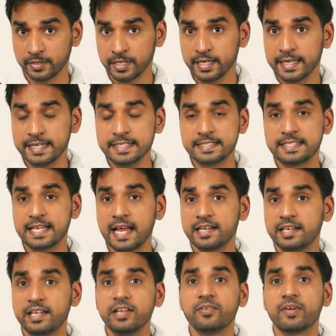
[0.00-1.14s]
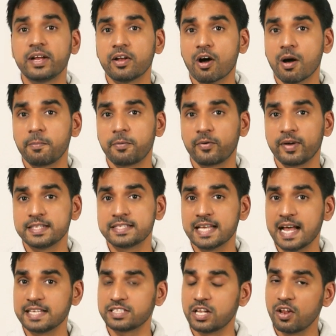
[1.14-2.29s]
Instead, T RAID operates
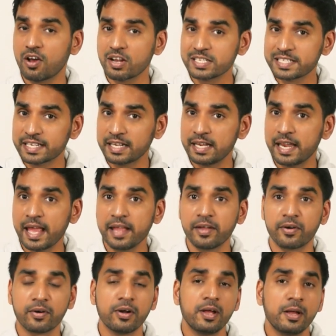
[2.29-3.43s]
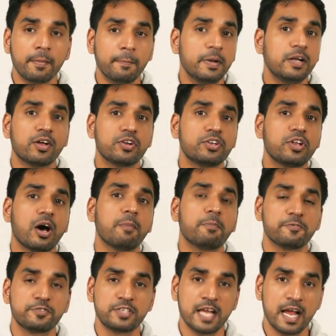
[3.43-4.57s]
as a logical layer built on top
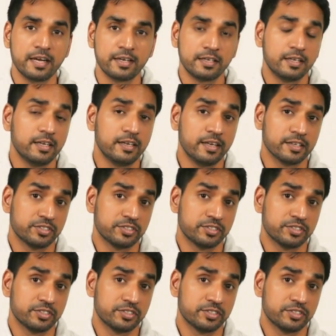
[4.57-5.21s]
of standard Linux